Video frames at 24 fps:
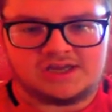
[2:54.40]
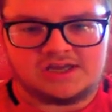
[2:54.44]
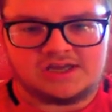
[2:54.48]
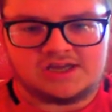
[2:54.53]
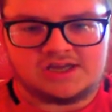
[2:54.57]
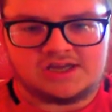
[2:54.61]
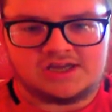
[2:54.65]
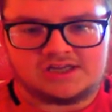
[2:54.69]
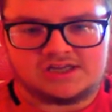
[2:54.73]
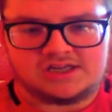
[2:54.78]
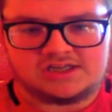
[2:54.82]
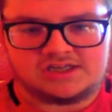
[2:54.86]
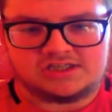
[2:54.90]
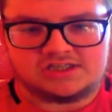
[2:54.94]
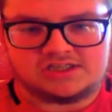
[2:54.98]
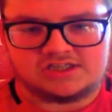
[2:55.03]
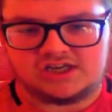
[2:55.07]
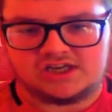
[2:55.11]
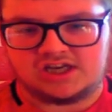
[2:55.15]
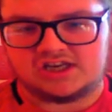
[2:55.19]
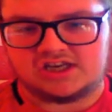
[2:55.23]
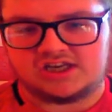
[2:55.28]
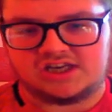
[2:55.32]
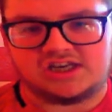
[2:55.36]
turning into
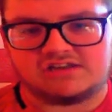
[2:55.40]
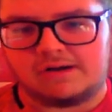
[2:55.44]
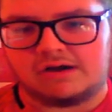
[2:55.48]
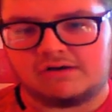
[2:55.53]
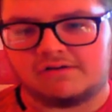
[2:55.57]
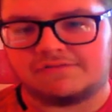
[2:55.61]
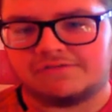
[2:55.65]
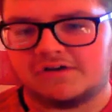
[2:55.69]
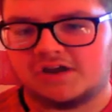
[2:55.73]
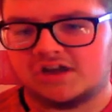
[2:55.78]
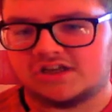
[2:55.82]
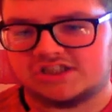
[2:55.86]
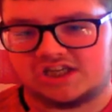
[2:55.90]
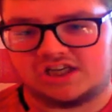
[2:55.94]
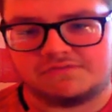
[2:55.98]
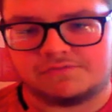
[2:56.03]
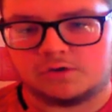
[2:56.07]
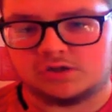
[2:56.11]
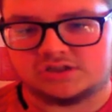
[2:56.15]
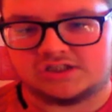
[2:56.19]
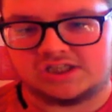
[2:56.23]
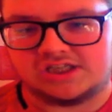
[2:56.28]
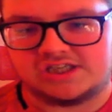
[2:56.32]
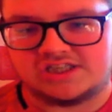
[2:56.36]
about a 13,
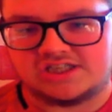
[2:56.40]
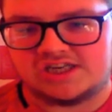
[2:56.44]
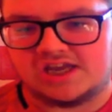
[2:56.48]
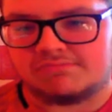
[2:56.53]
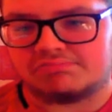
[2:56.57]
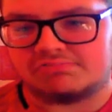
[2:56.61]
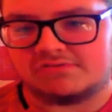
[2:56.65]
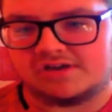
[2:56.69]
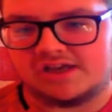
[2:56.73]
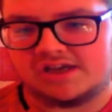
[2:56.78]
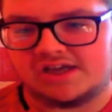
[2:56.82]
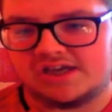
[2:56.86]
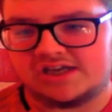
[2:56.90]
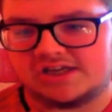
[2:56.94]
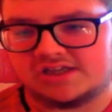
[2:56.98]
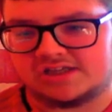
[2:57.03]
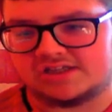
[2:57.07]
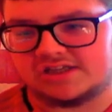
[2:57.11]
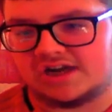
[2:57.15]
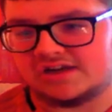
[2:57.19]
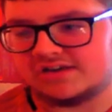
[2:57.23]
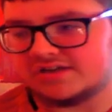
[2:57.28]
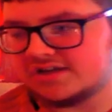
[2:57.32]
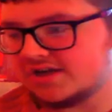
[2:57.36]
14-day break
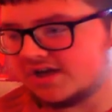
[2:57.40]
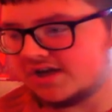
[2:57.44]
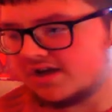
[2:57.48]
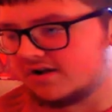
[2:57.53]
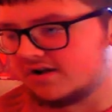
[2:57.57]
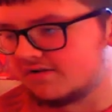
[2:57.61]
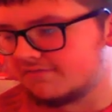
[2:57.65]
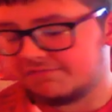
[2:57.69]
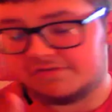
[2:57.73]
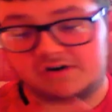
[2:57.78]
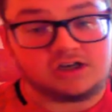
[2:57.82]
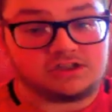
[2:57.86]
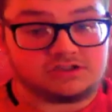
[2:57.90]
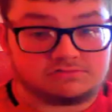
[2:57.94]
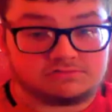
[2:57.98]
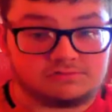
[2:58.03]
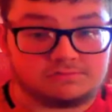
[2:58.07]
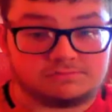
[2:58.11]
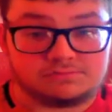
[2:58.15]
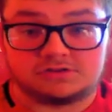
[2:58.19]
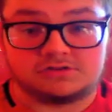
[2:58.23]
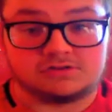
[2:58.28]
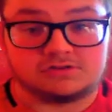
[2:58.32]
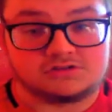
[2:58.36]
because I'd forgot
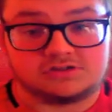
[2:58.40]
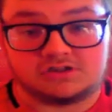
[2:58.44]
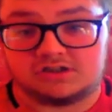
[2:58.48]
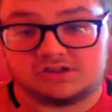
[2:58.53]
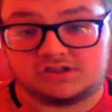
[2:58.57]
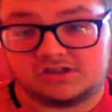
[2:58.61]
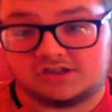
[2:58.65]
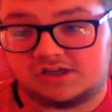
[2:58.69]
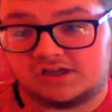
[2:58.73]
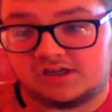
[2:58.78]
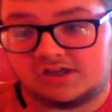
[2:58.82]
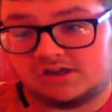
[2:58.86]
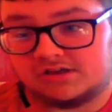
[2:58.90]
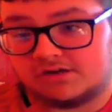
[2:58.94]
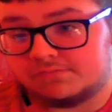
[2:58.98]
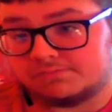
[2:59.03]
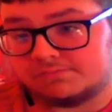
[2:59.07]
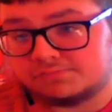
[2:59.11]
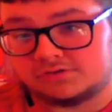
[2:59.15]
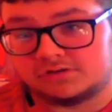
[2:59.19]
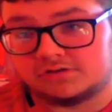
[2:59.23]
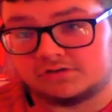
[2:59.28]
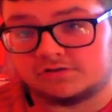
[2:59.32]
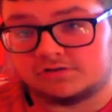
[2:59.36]
to
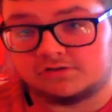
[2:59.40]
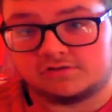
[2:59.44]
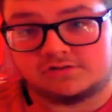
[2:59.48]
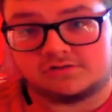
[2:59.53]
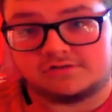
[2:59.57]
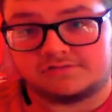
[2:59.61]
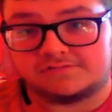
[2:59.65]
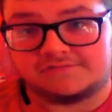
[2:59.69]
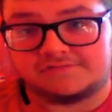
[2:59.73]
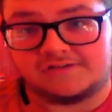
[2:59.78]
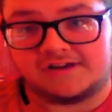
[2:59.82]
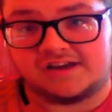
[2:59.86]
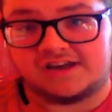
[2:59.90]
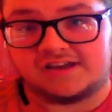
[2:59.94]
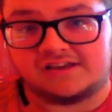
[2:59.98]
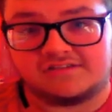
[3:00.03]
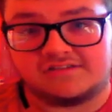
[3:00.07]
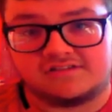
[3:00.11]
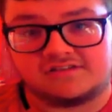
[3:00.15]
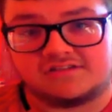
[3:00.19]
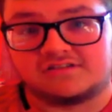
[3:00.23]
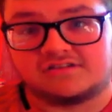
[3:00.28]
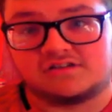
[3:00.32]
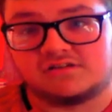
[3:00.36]
upload things
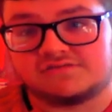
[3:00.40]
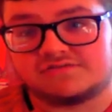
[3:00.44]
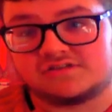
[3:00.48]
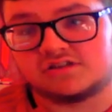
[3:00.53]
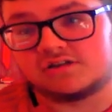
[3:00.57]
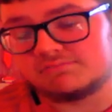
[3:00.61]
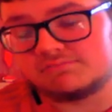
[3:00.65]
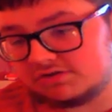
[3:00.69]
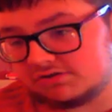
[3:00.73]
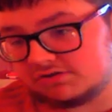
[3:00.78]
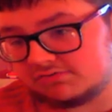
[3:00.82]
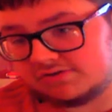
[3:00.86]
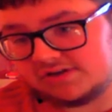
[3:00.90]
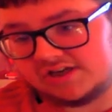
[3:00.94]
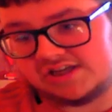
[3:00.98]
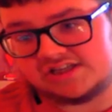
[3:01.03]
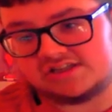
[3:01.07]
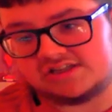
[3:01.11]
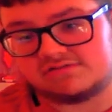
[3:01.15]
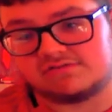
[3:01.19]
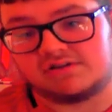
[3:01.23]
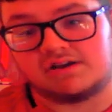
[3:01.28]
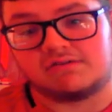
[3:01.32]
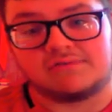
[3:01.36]
and stuff. So I'm doing
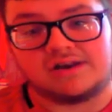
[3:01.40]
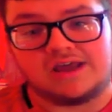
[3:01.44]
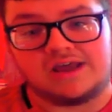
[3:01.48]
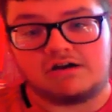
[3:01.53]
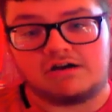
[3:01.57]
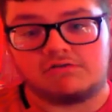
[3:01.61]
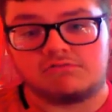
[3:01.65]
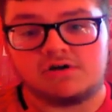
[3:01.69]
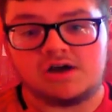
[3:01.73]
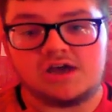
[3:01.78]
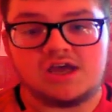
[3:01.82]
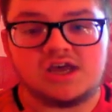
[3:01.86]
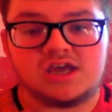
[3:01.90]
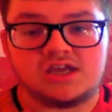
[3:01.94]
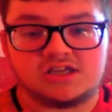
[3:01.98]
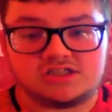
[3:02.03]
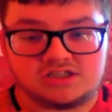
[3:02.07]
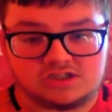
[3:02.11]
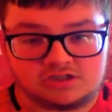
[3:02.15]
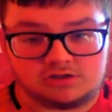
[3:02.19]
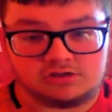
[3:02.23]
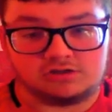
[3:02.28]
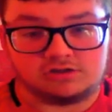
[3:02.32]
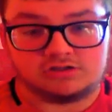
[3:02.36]
this stream now.
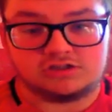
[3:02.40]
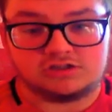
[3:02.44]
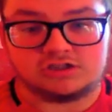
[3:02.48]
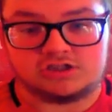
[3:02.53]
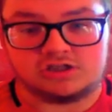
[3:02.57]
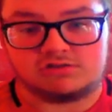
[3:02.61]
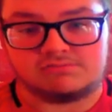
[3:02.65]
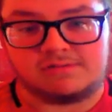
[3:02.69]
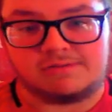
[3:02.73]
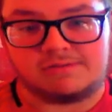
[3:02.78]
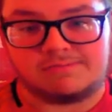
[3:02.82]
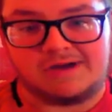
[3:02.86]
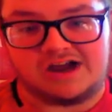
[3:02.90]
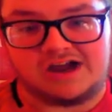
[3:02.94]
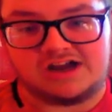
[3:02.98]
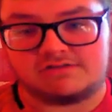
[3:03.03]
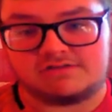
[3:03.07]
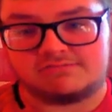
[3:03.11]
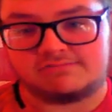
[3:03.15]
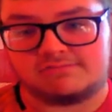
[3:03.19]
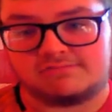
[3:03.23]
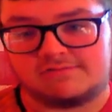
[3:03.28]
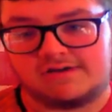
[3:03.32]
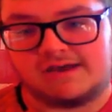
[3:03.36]
It's good to be
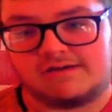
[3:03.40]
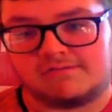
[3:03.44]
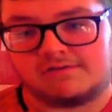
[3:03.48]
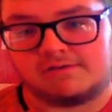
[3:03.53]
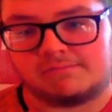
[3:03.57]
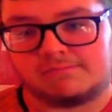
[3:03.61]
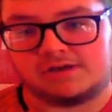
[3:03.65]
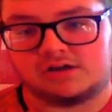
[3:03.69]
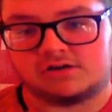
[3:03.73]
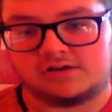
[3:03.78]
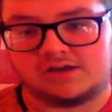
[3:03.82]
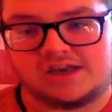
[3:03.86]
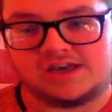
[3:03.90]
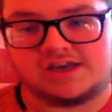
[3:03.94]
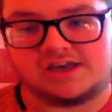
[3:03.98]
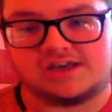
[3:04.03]
back where we belong